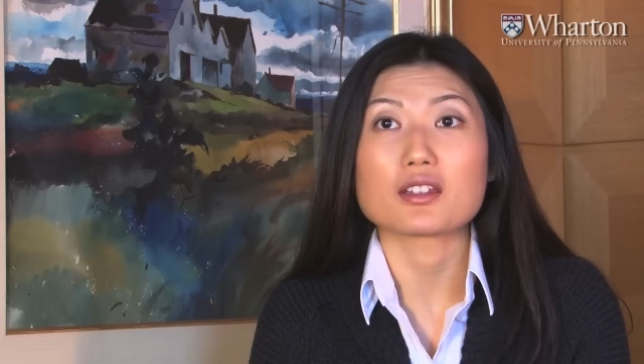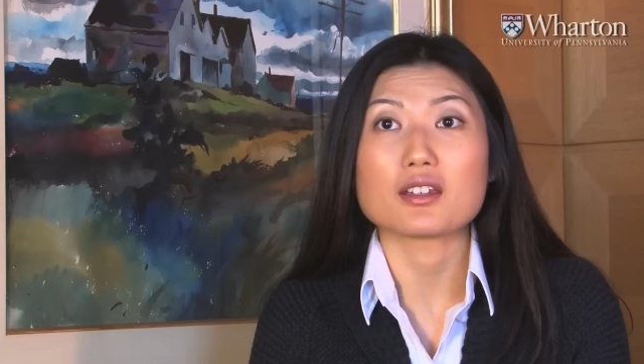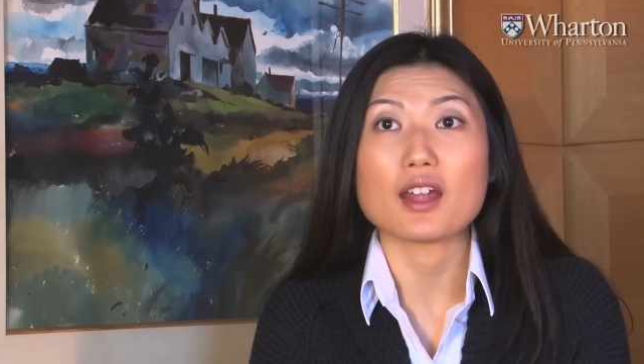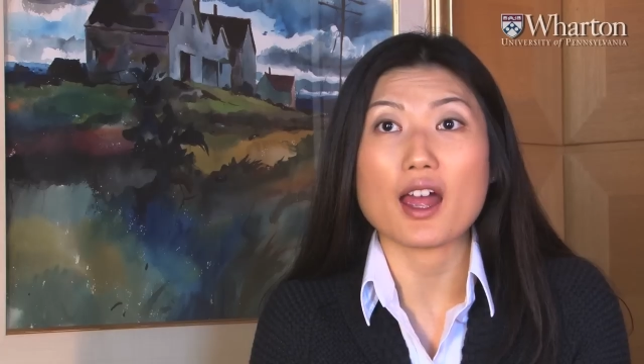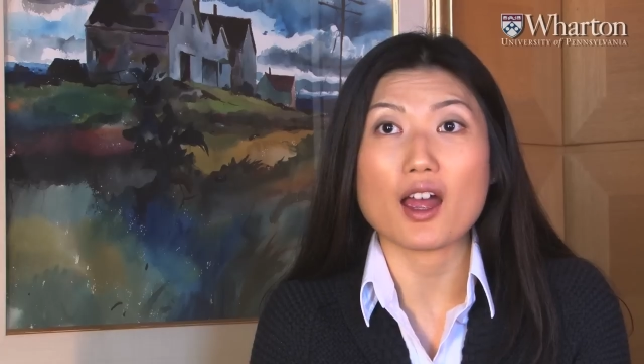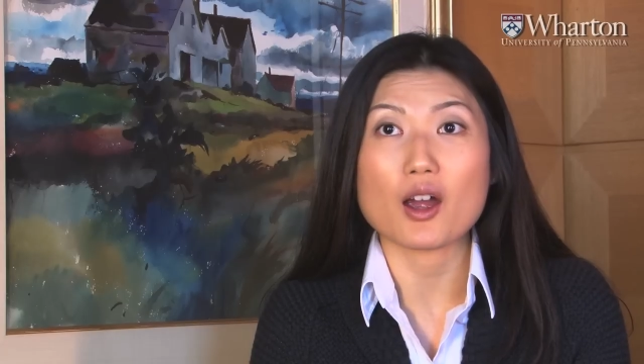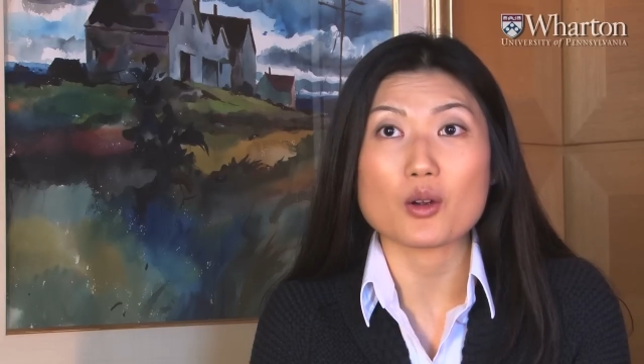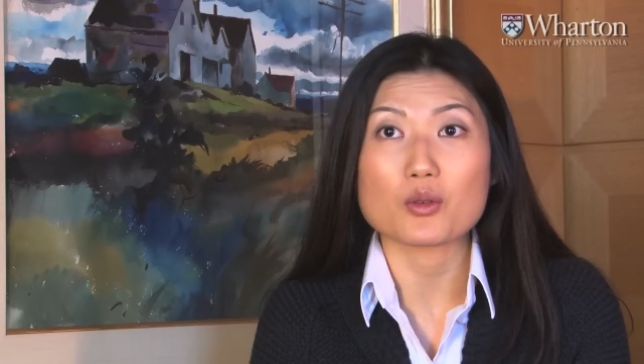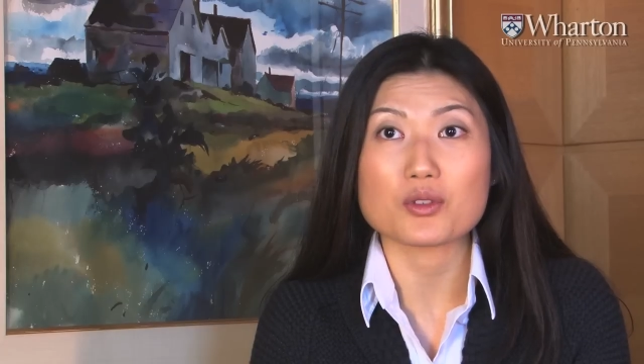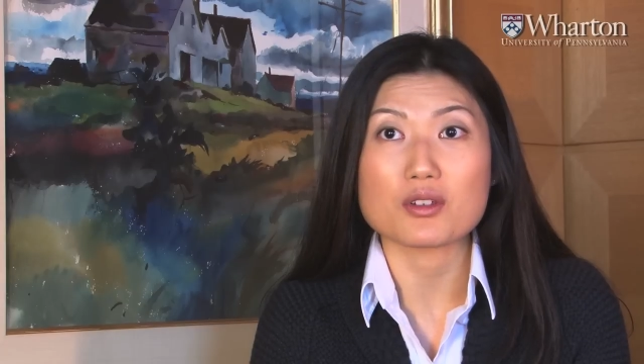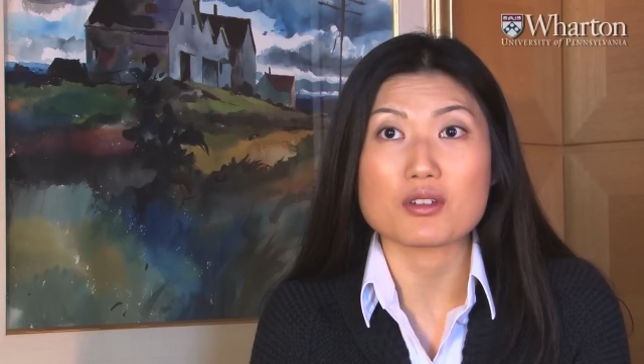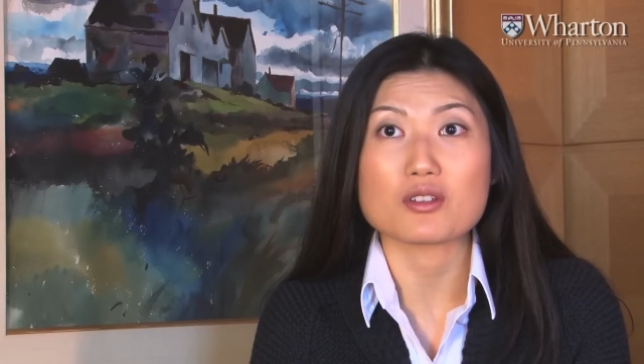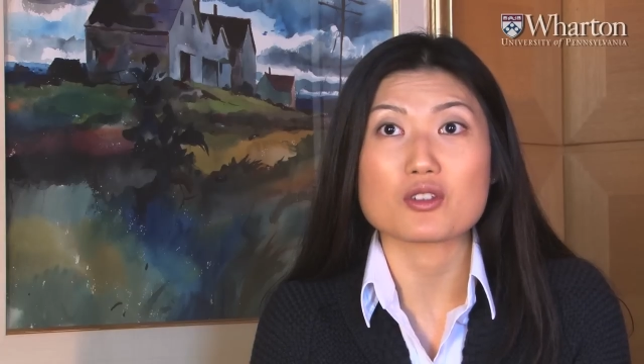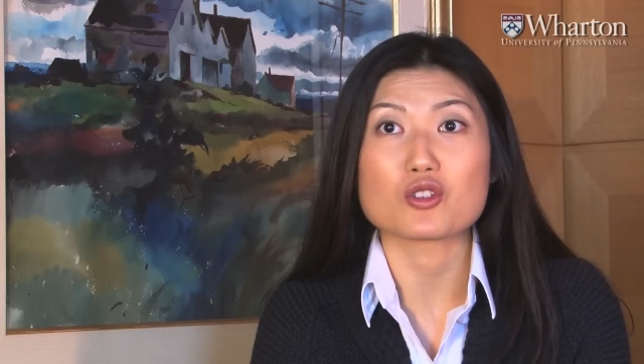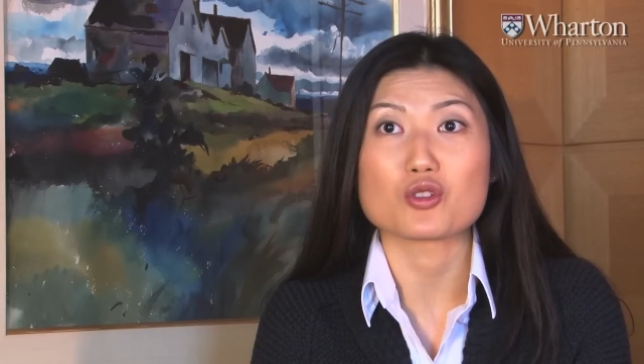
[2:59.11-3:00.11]

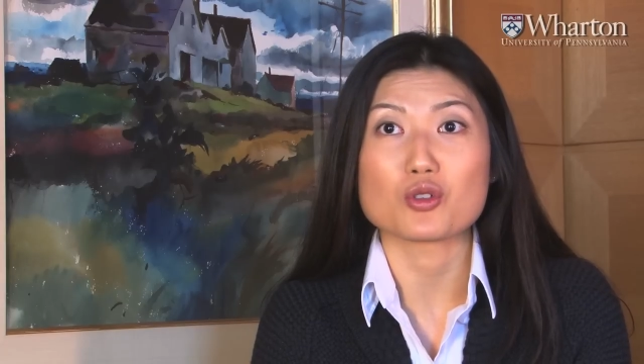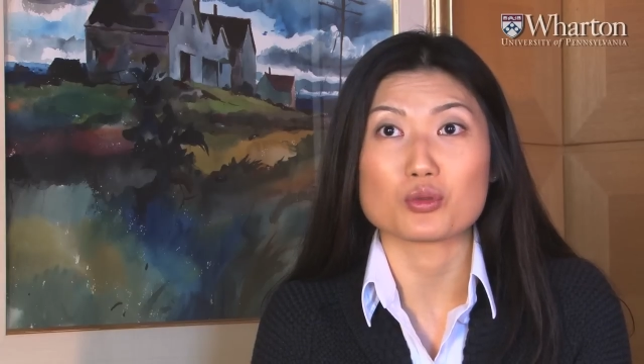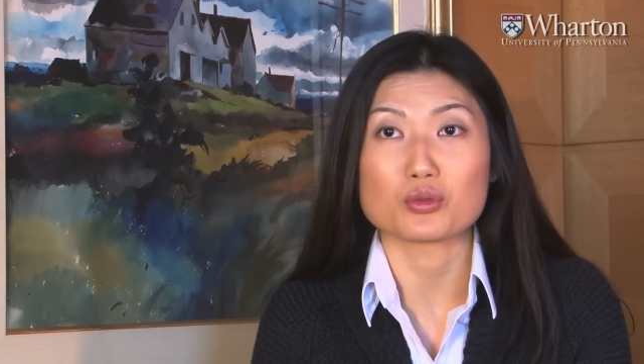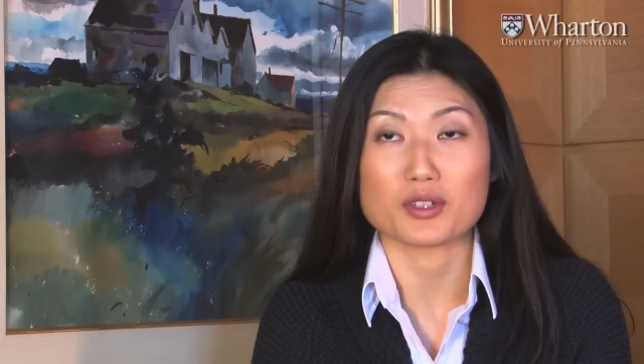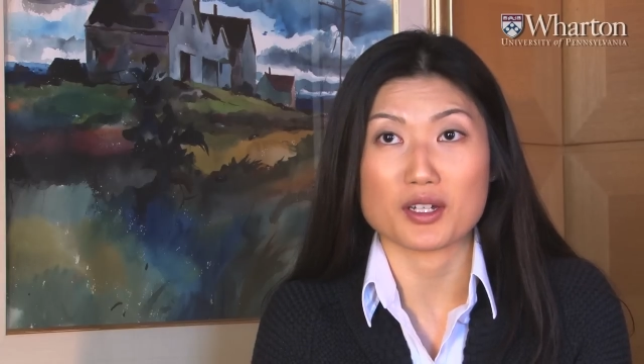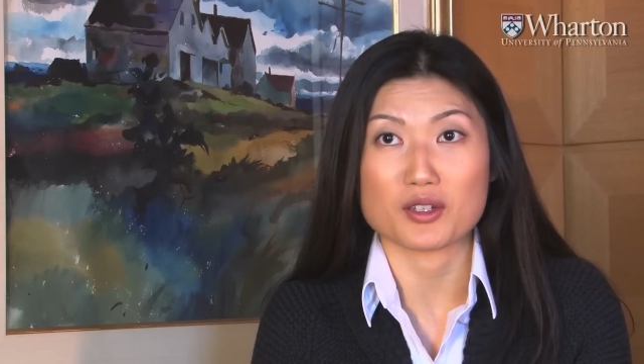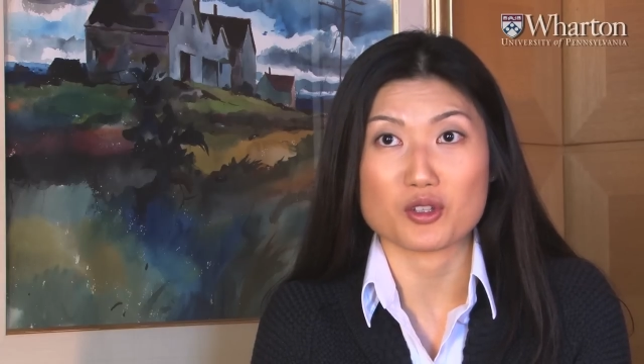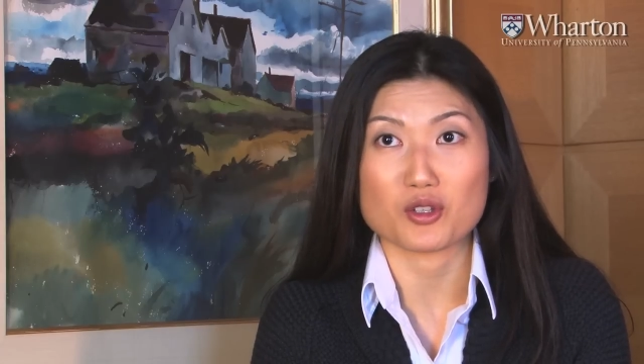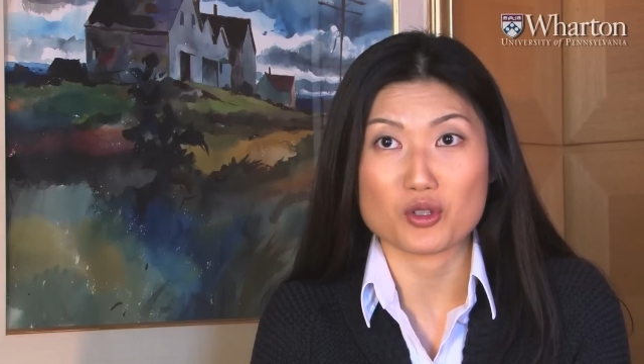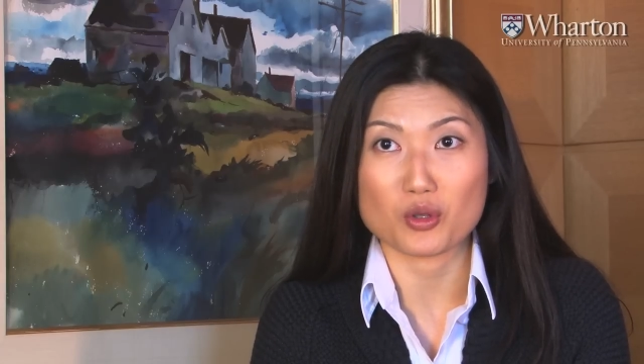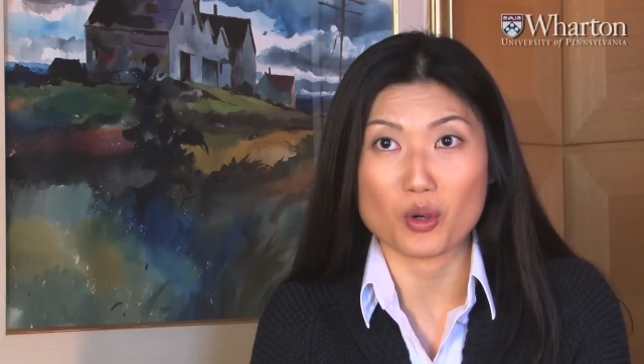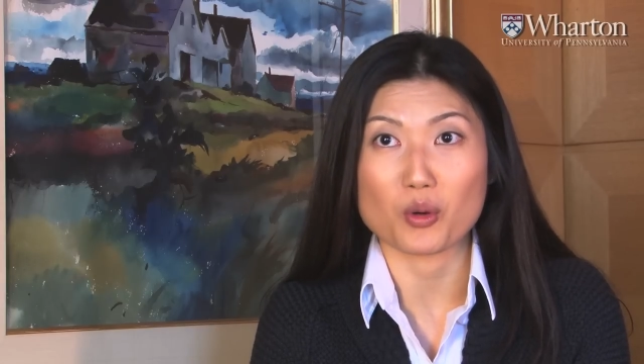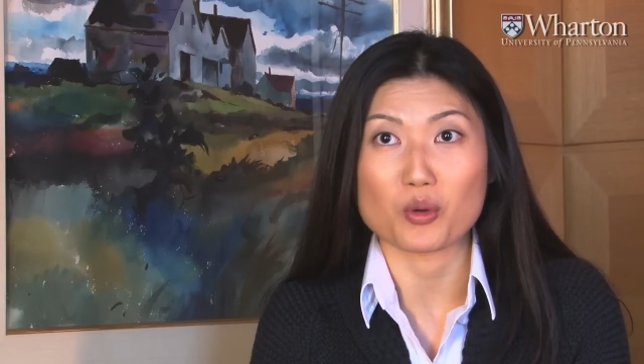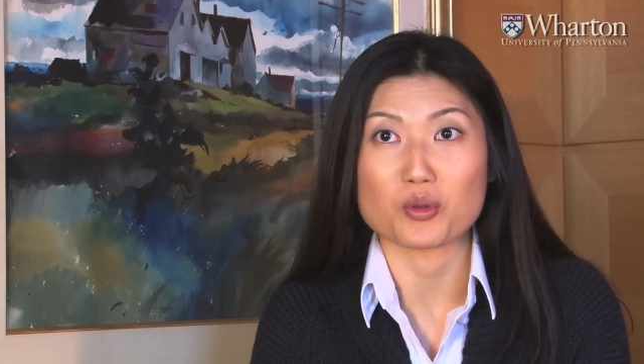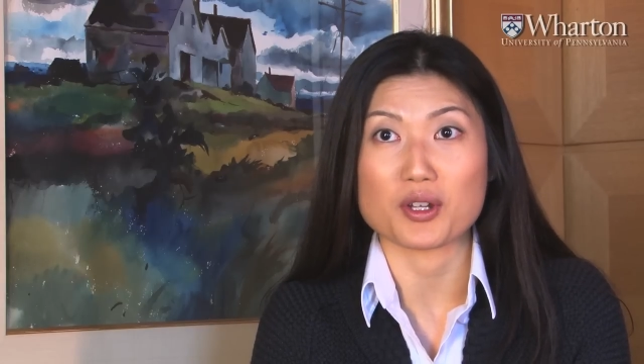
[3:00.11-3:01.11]
houses don't get
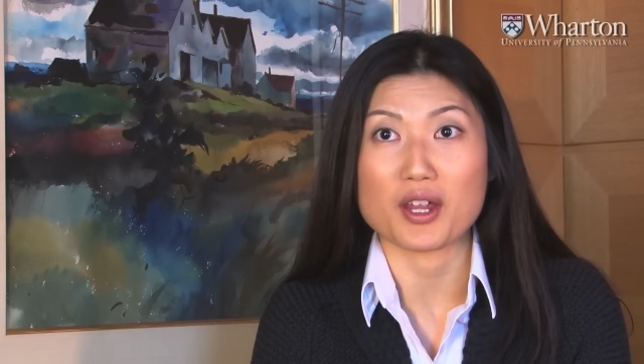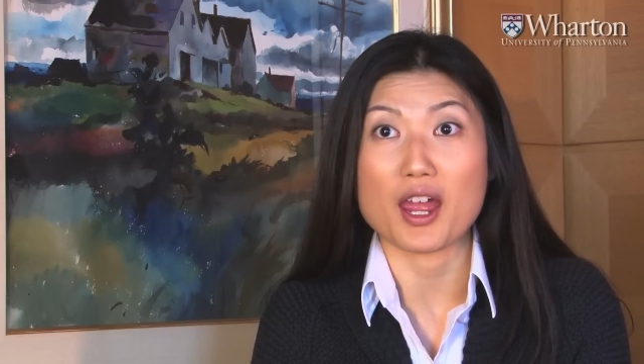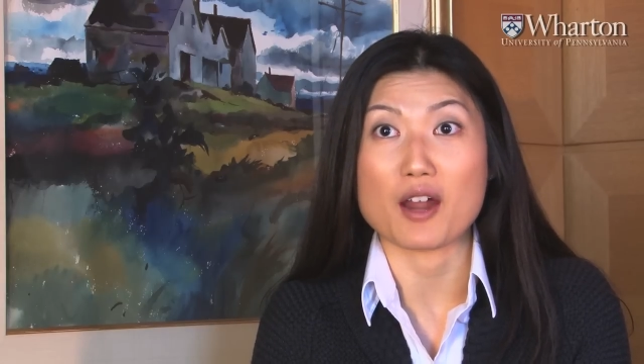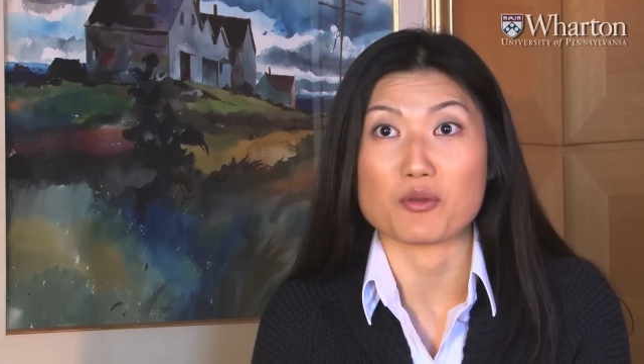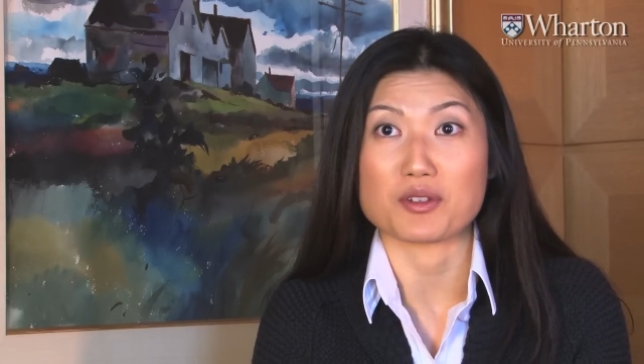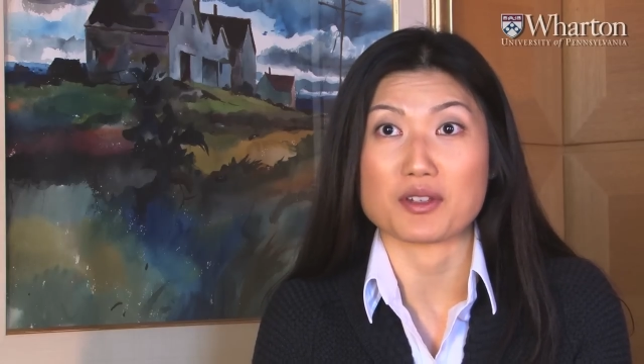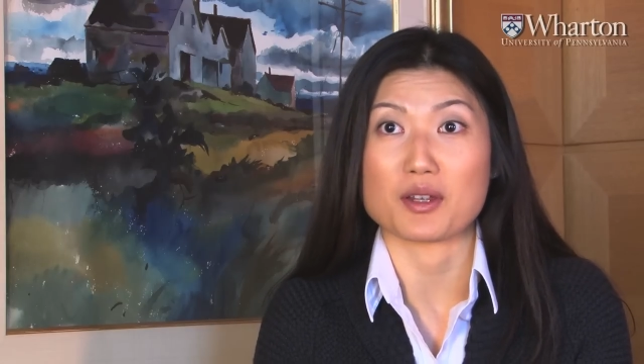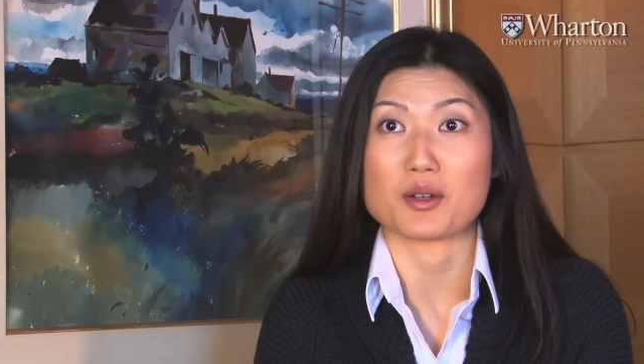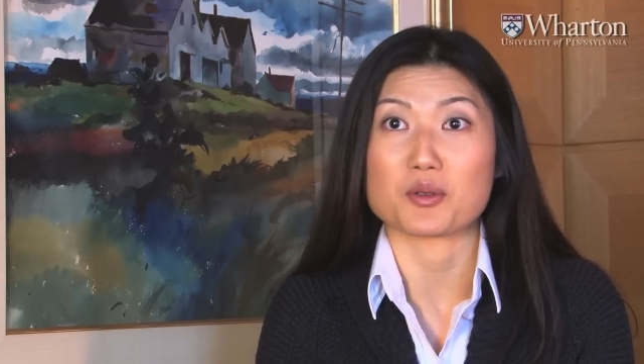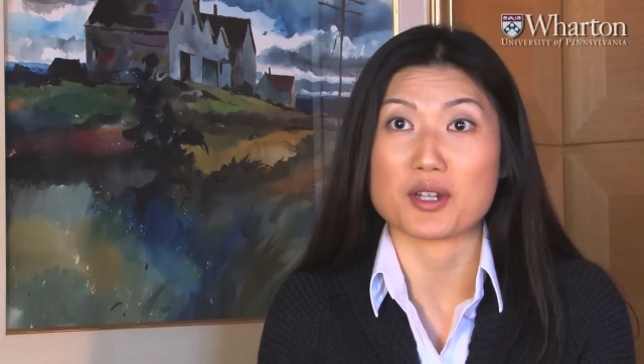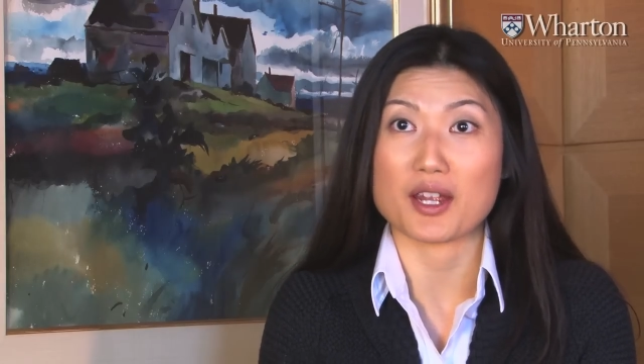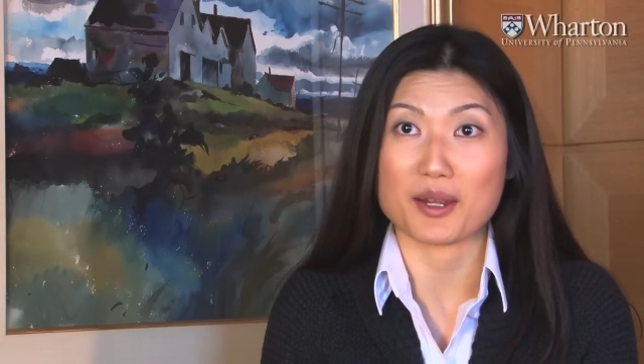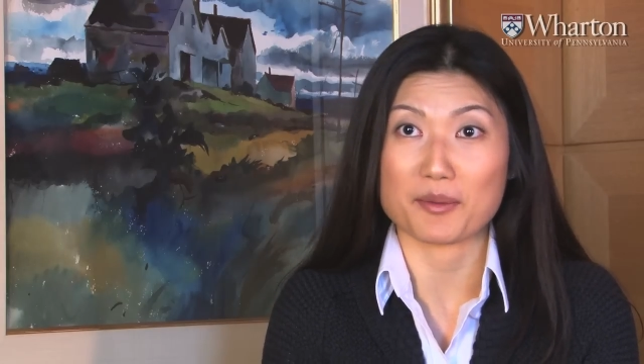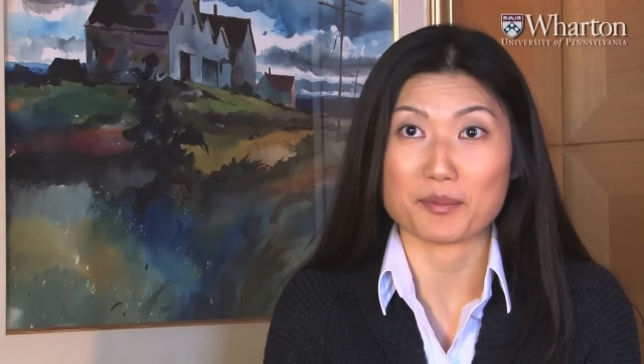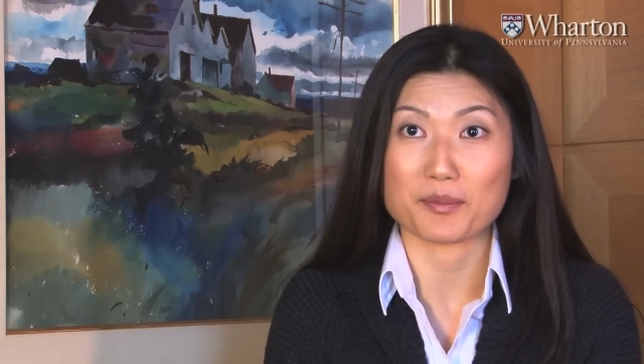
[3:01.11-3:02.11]
sold every single
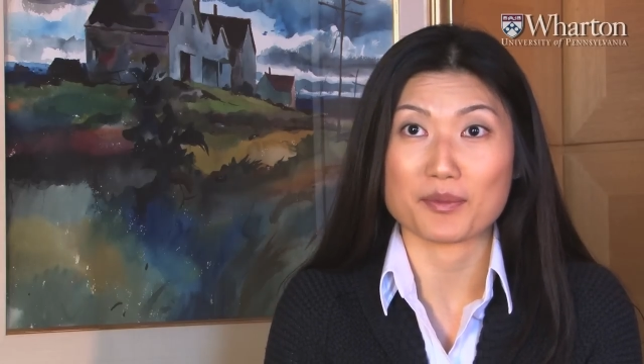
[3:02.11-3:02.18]
day.